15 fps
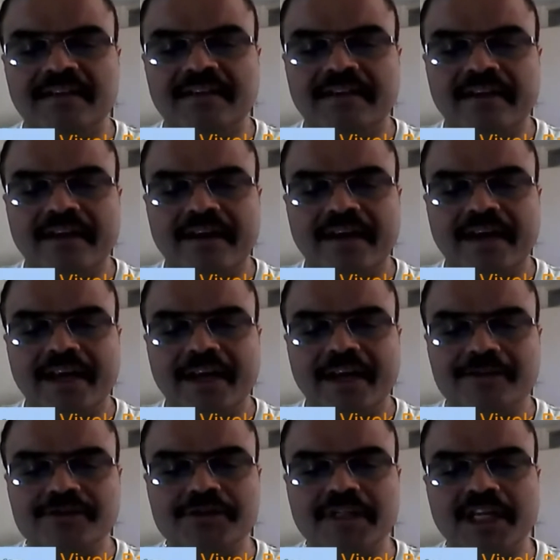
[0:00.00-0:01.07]
I
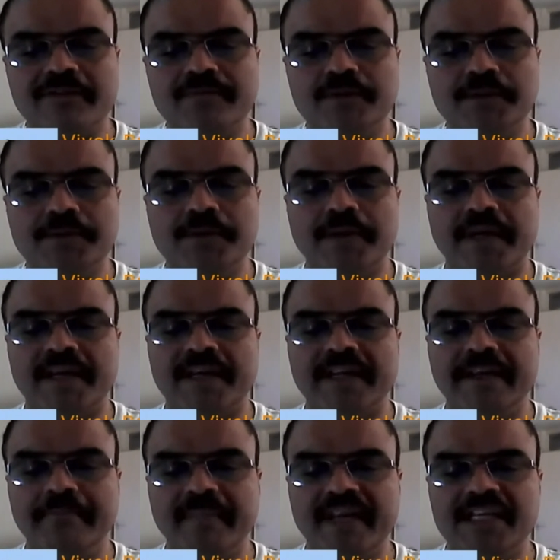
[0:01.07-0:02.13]
also gave you an
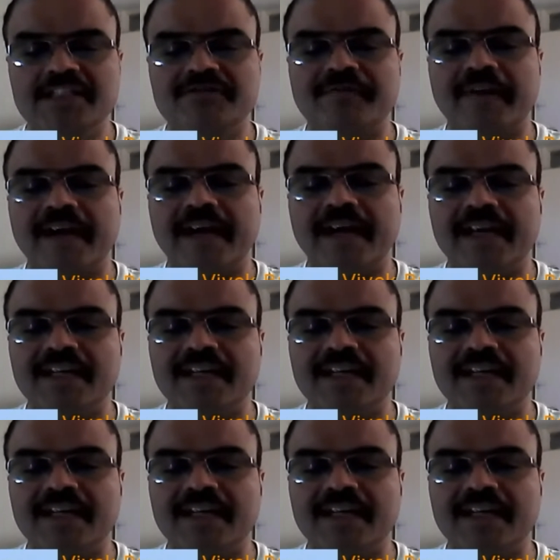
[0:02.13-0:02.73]
image file